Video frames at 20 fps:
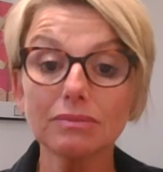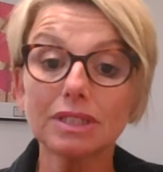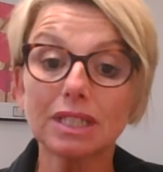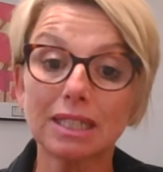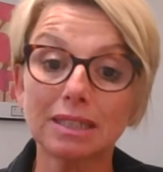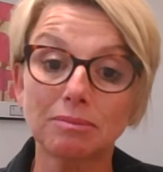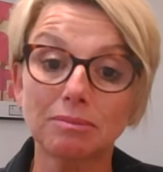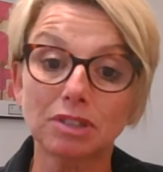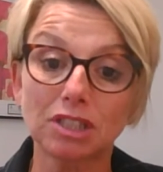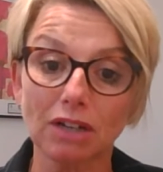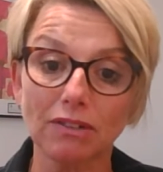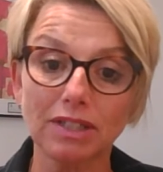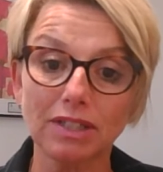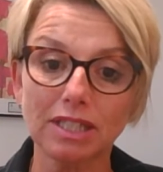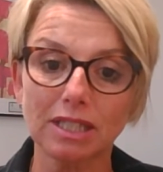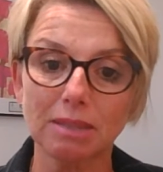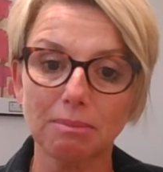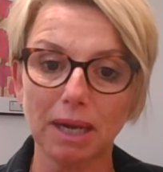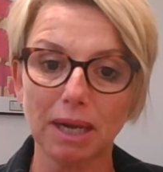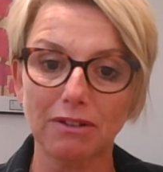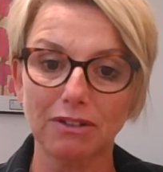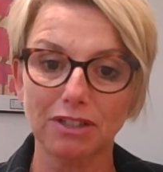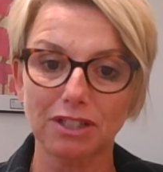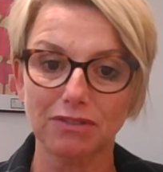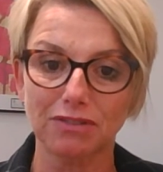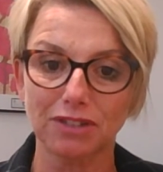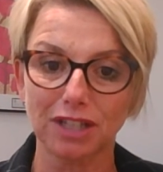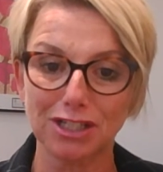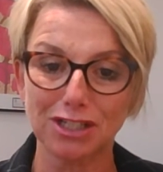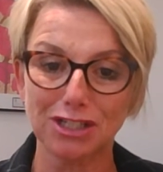I'm sorry to the parents of
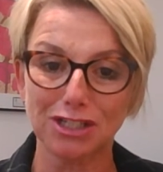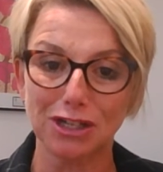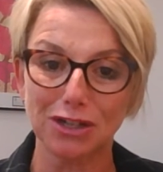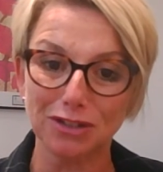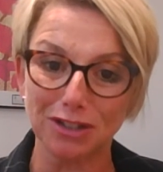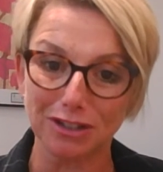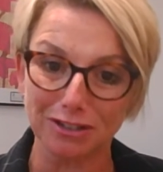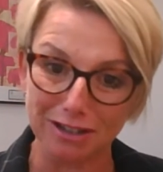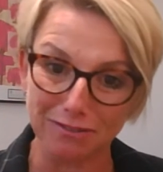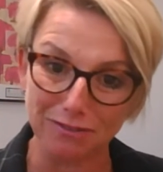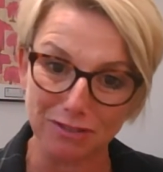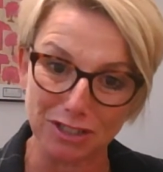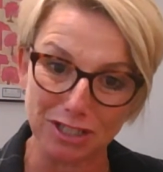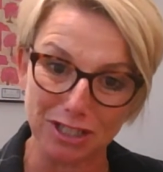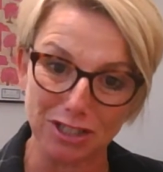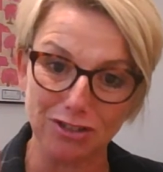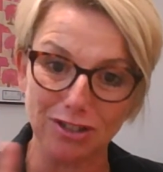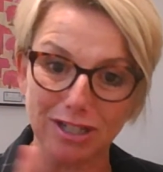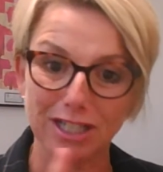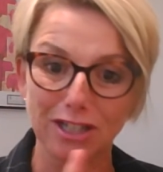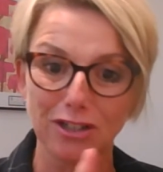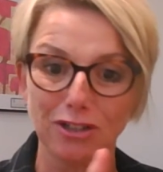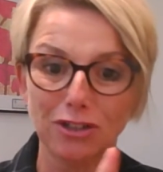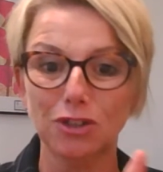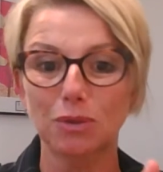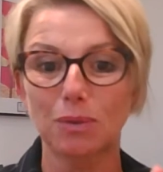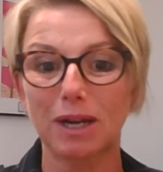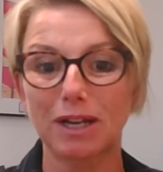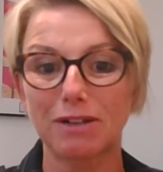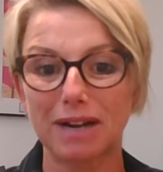year 2 that are having to trek all the
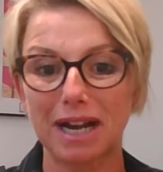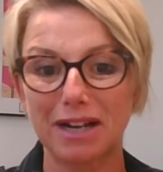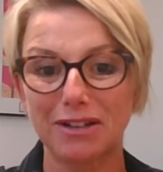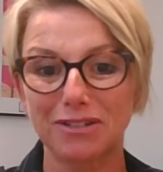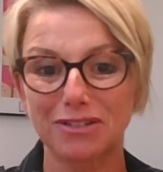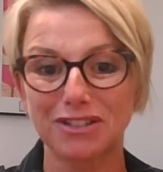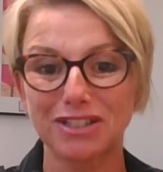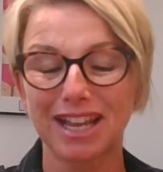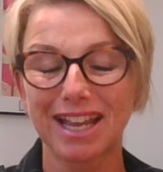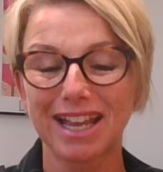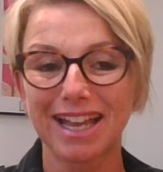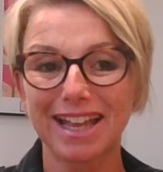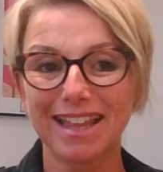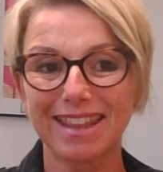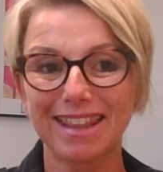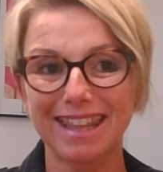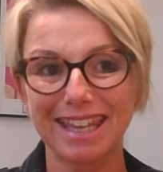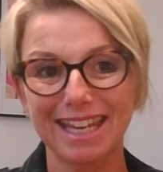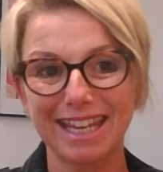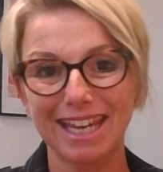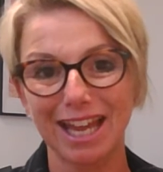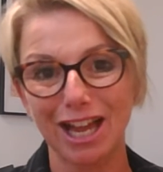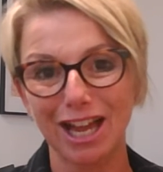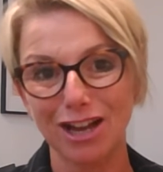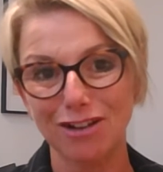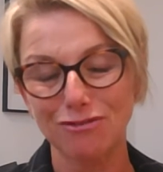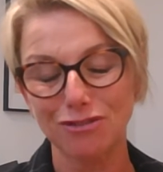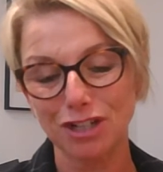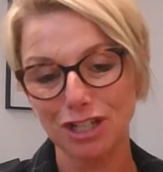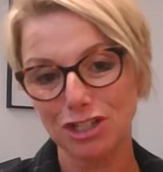way around the
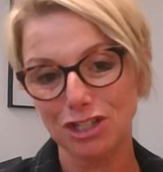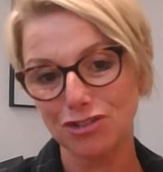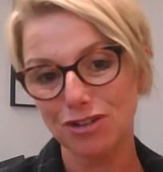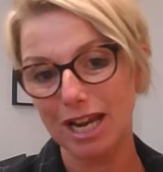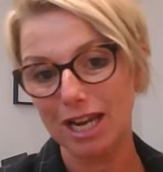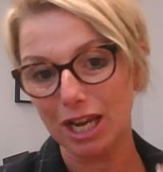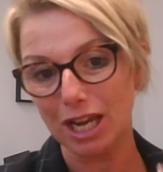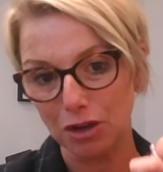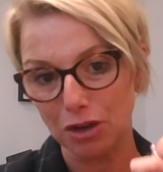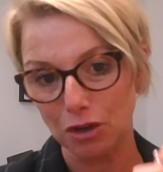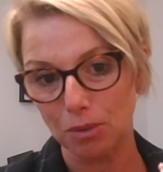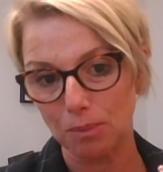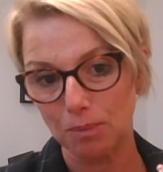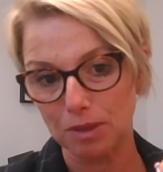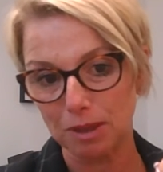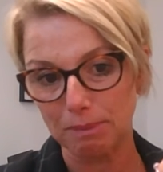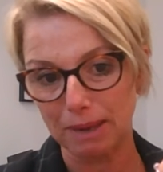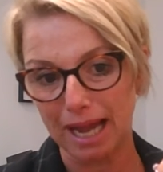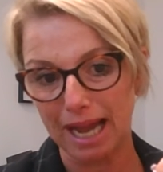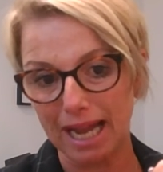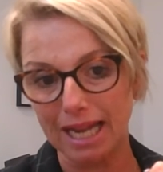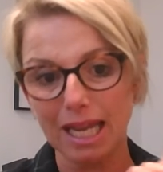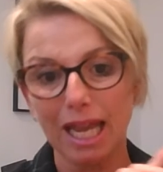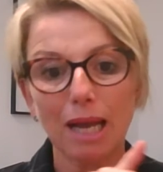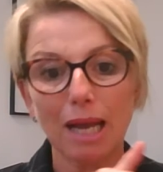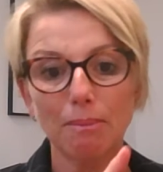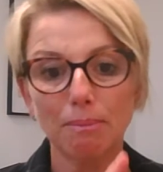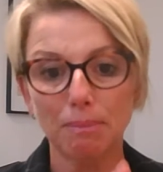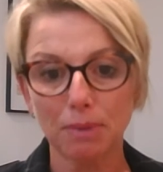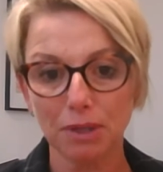running track and up the back,
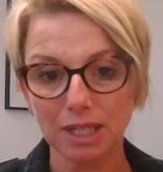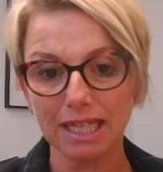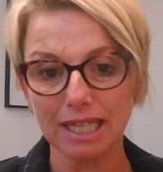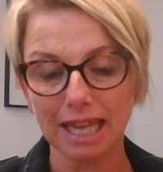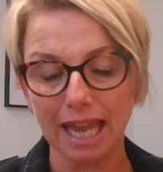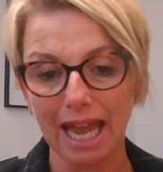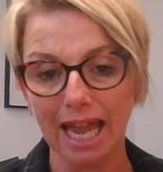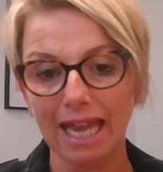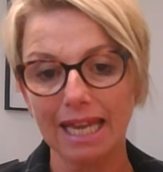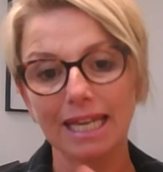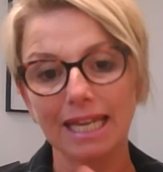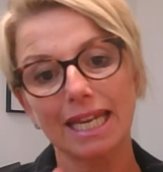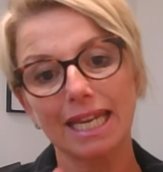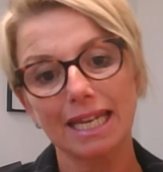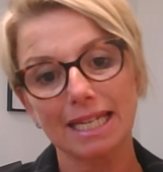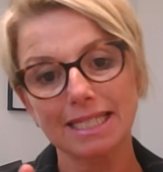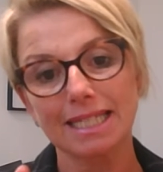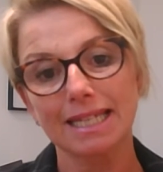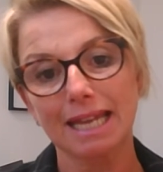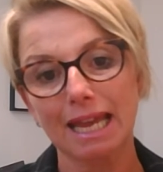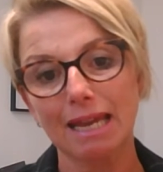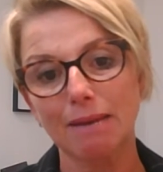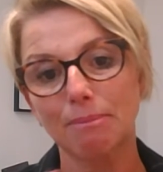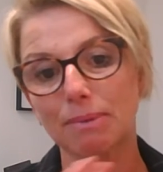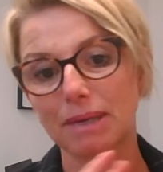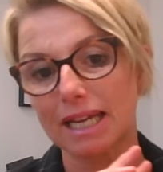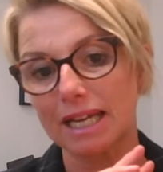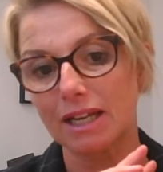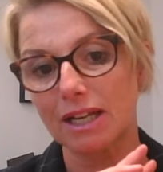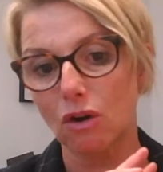but again, it is
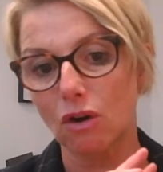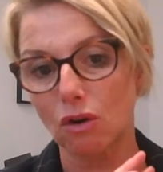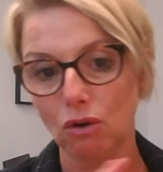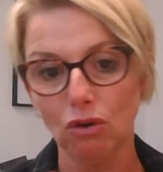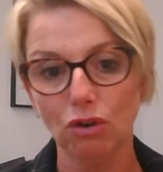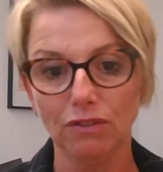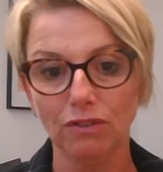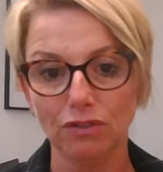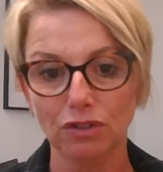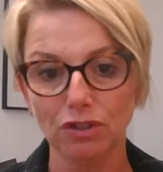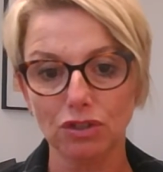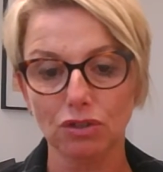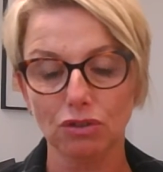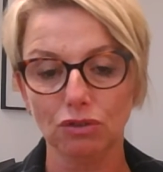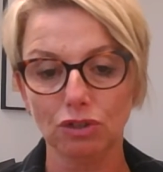enabling all of the school